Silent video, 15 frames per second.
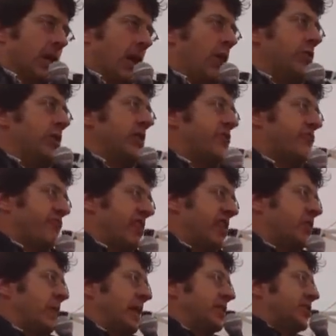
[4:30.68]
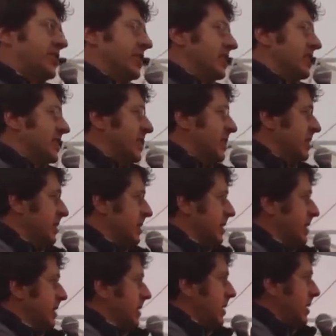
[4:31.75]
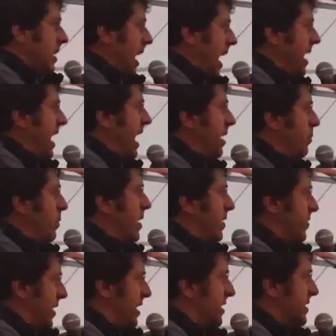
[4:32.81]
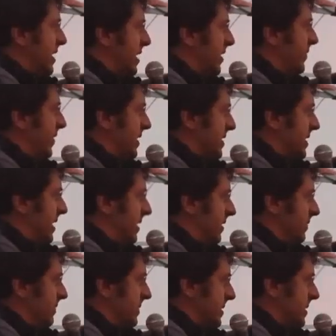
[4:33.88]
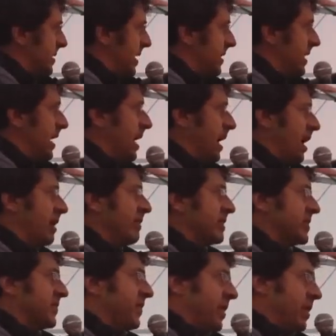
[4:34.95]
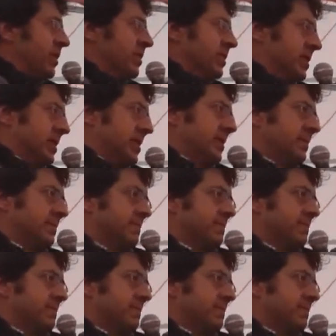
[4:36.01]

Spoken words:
Only 3 questions are now worth asking of ourselves, and they are as follows.